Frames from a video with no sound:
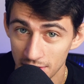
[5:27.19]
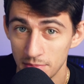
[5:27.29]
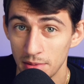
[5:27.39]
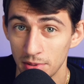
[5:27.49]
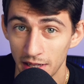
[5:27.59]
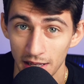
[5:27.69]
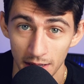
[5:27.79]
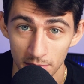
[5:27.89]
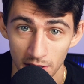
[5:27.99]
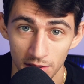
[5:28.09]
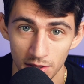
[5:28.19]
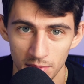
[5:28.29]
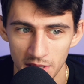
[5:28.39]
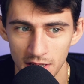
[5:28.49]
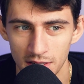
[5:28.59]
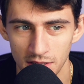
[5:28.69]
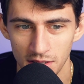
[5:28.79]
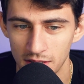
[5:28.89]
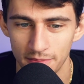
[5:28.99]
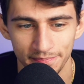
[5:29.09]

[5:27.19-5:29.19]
like people like Ali Abdel do, because